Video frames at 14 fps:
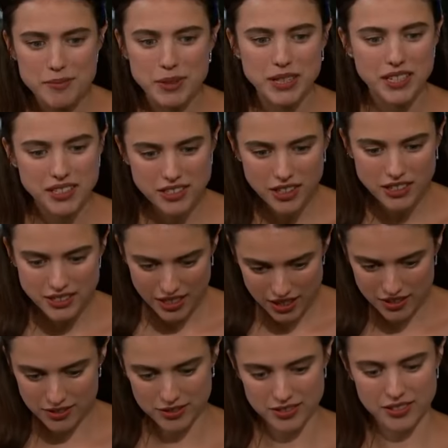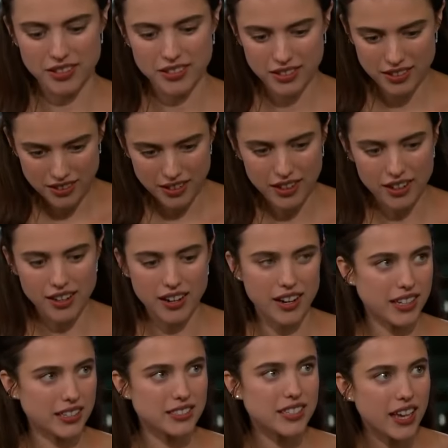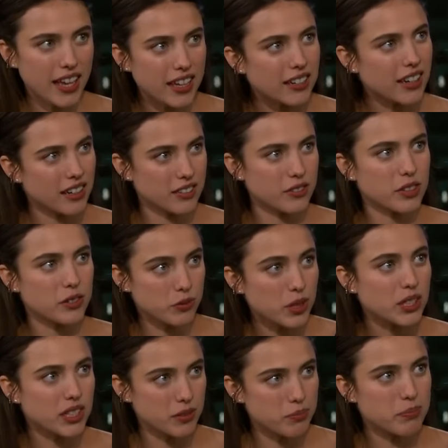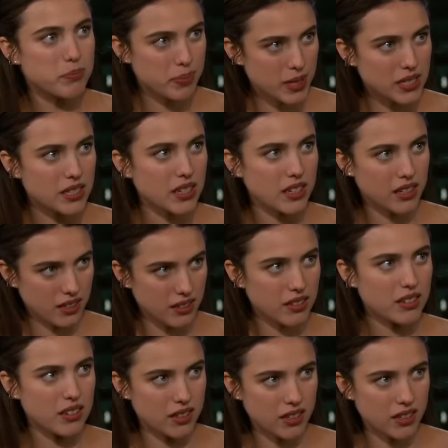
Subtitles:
I mean, they shut down I-10 kind of in a really busy